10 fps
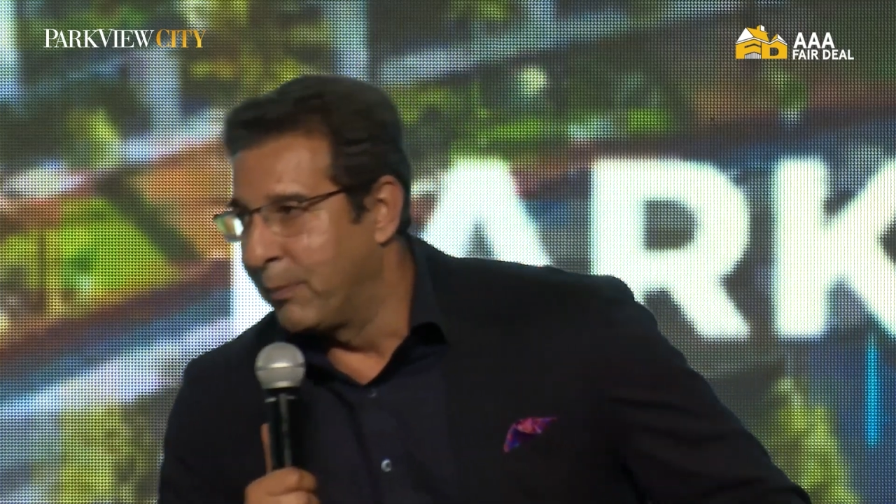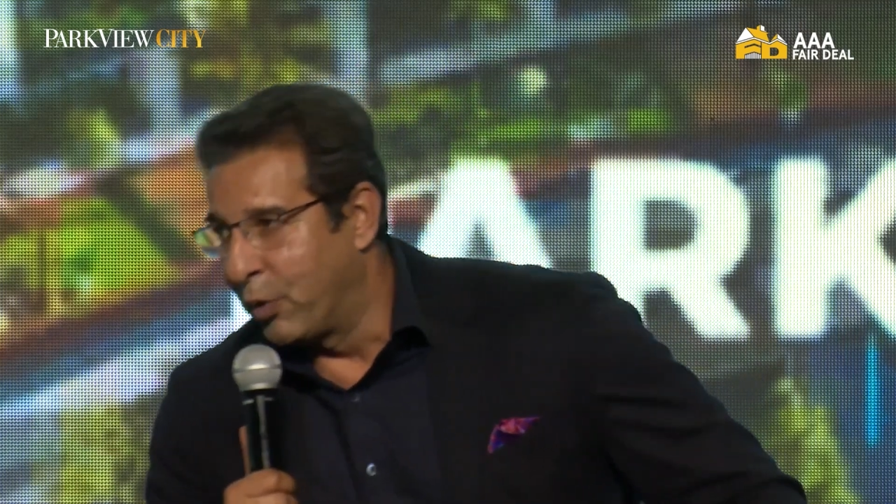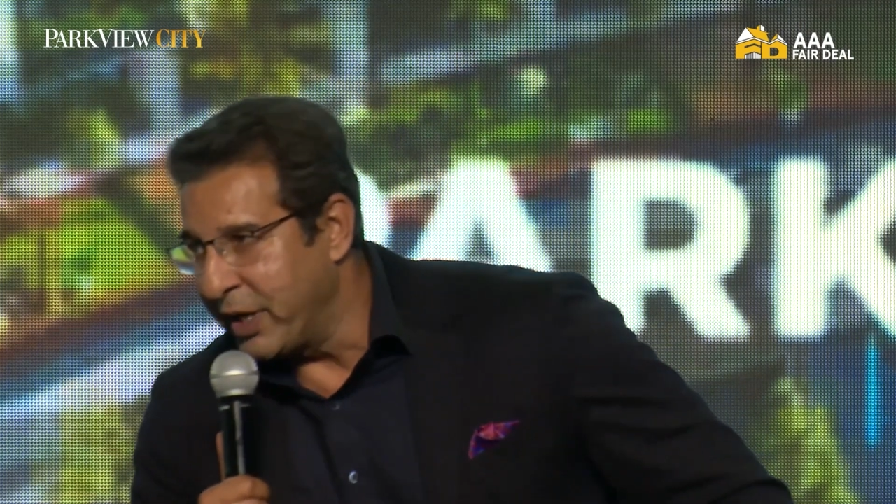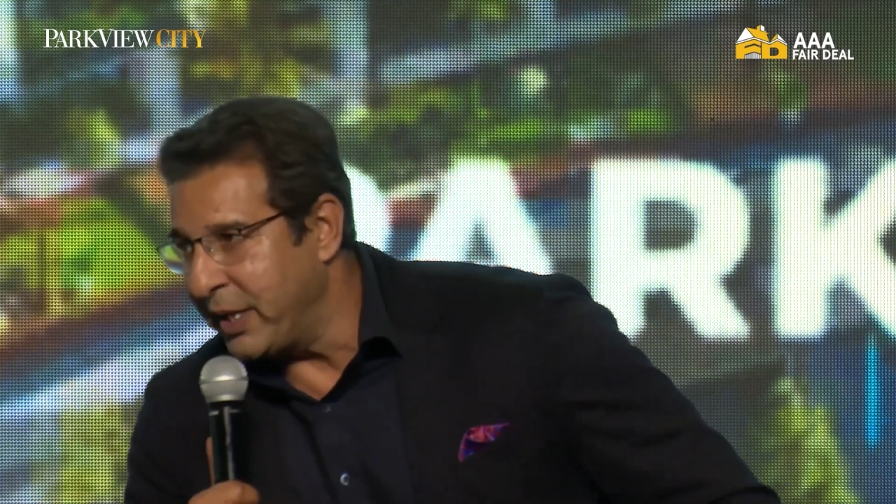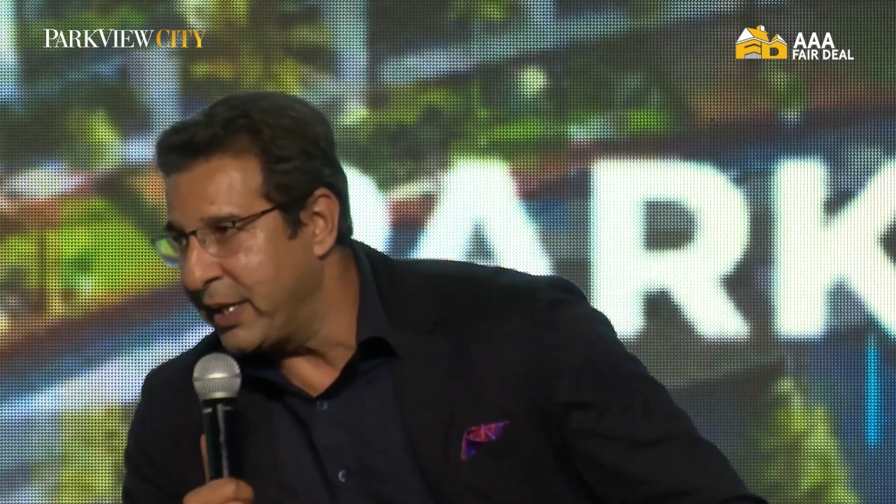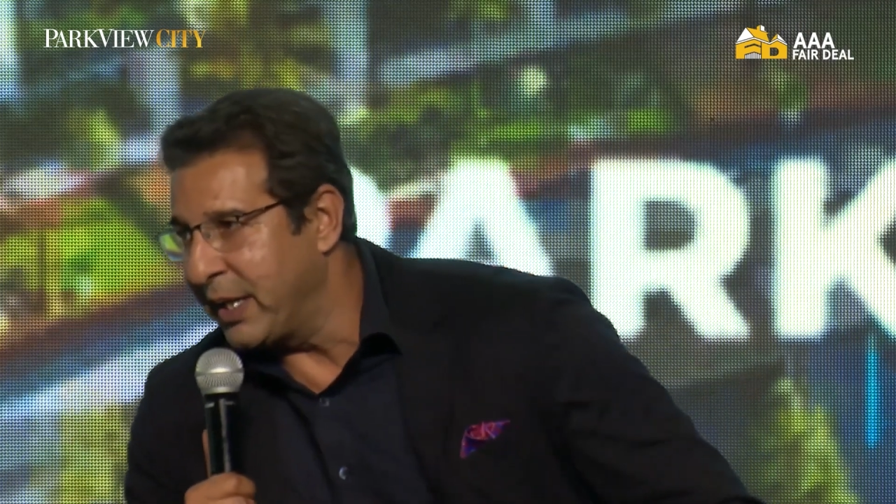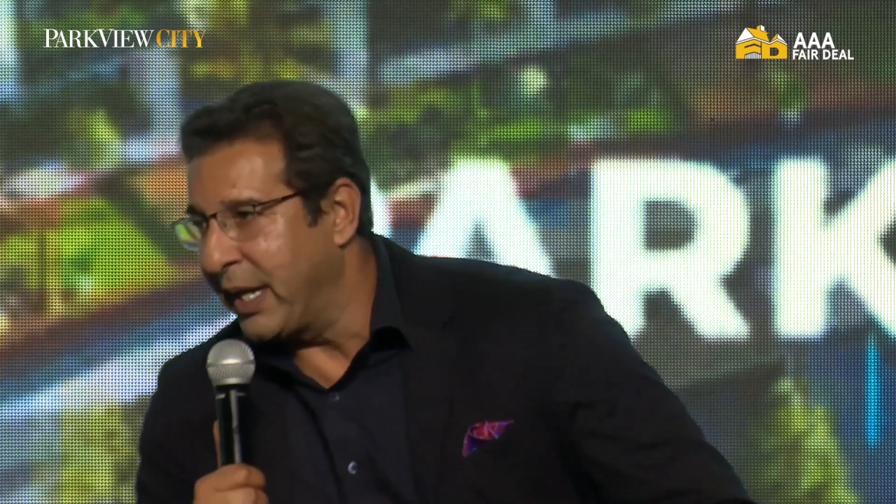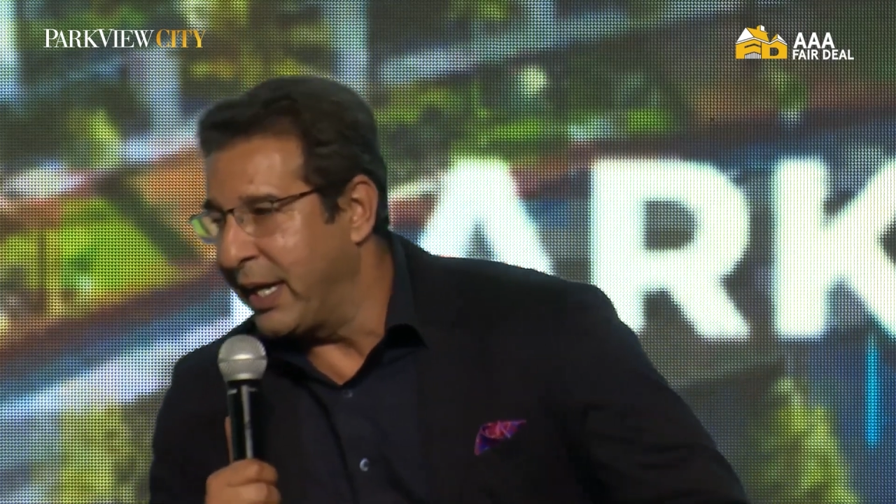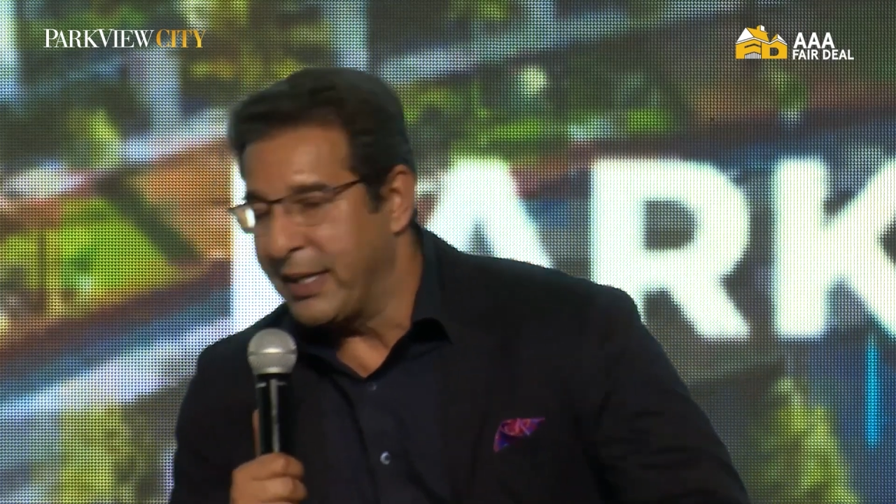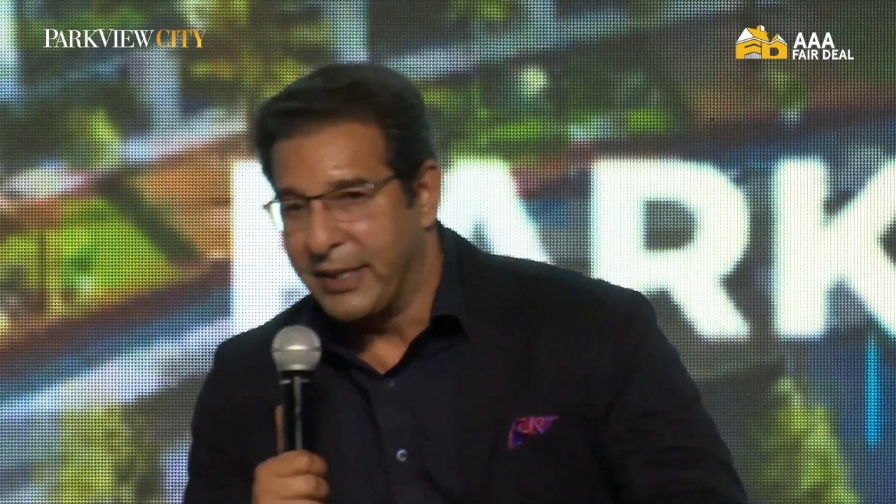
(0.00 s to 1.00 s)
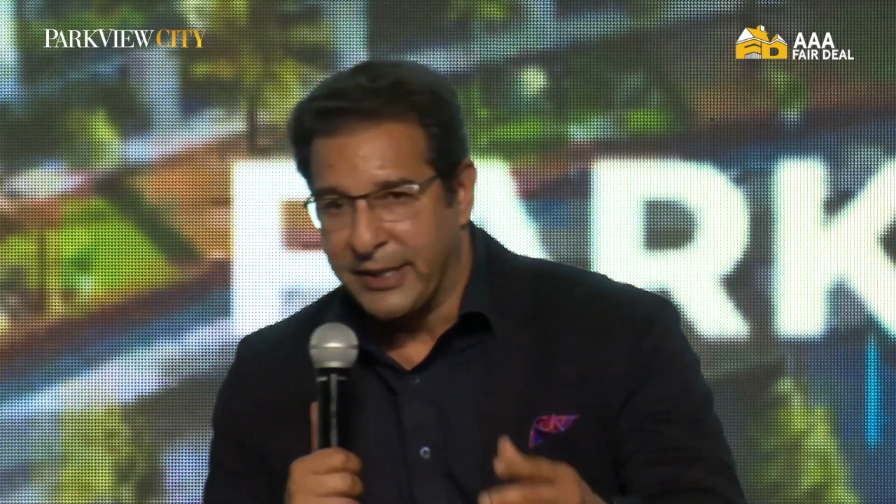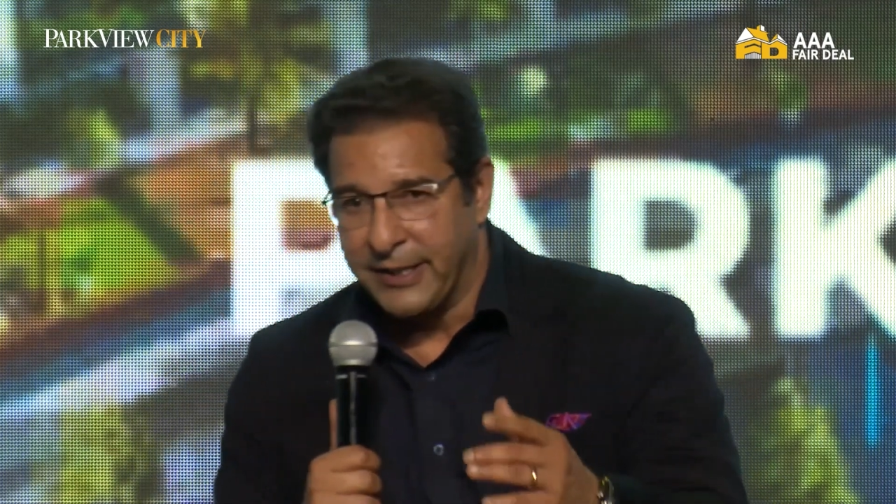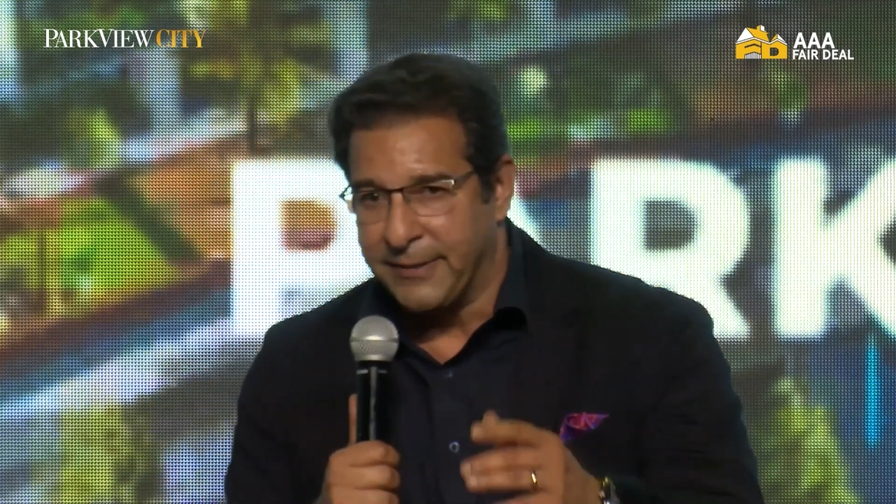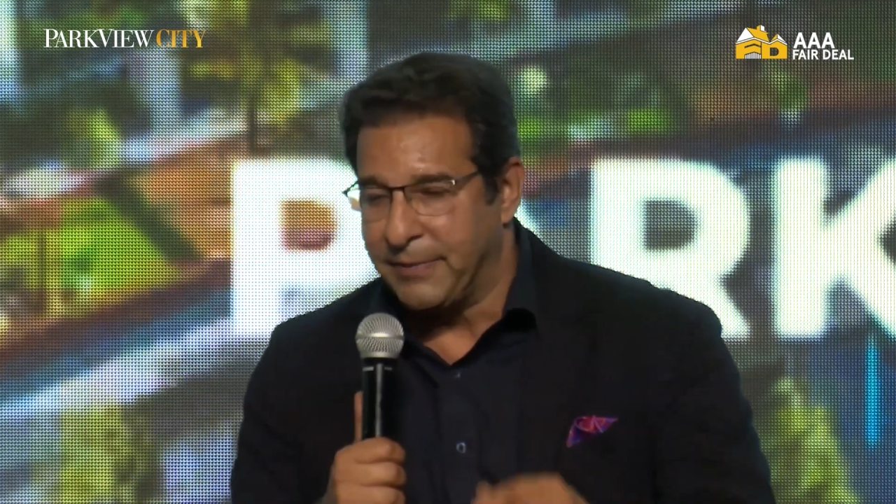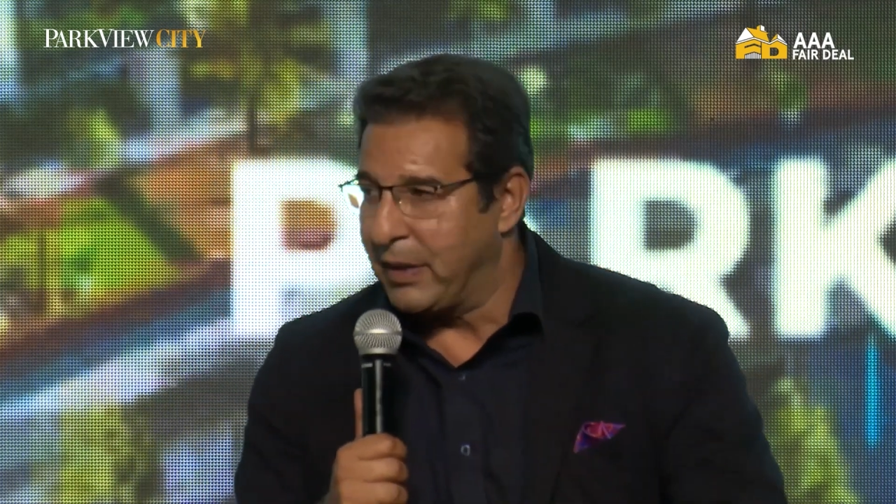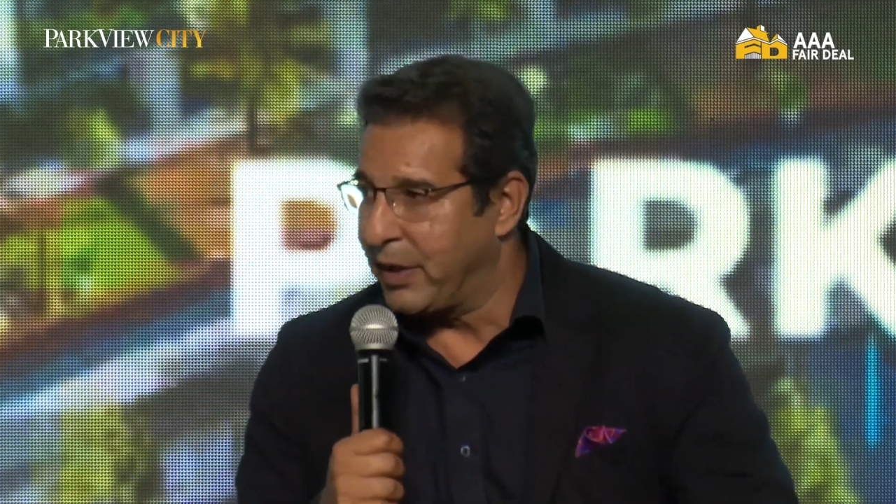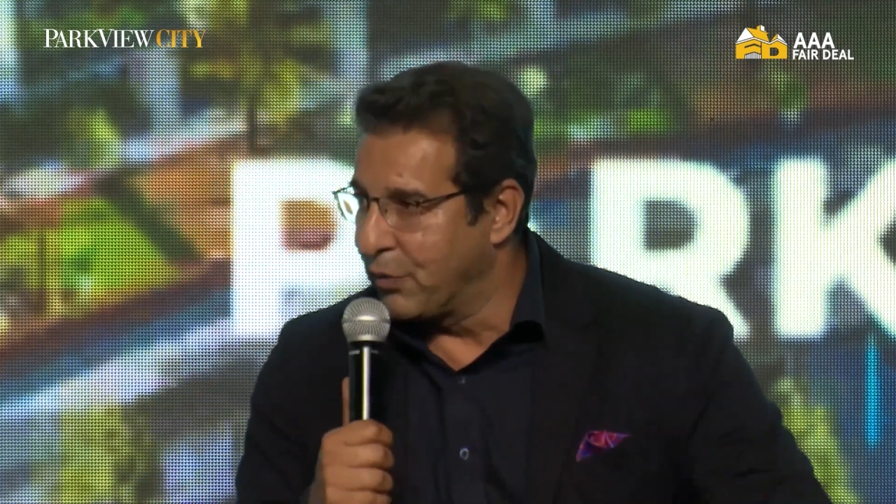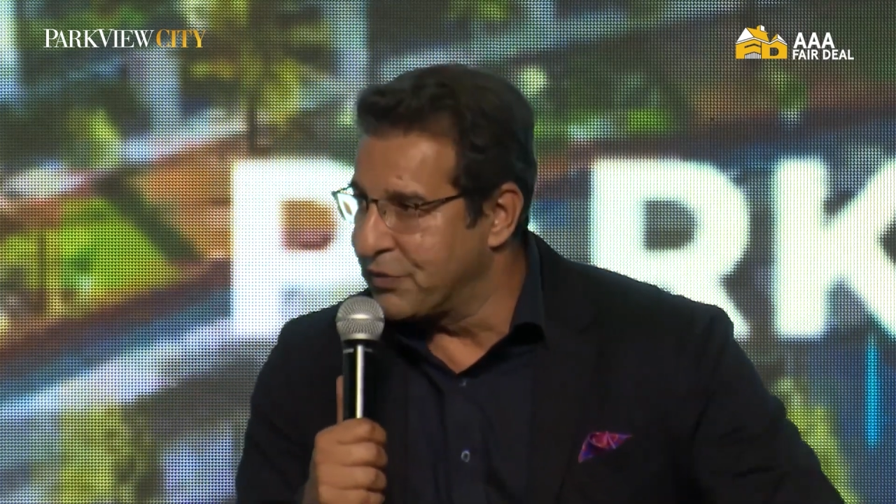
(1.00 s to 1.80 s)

Moin and Rauf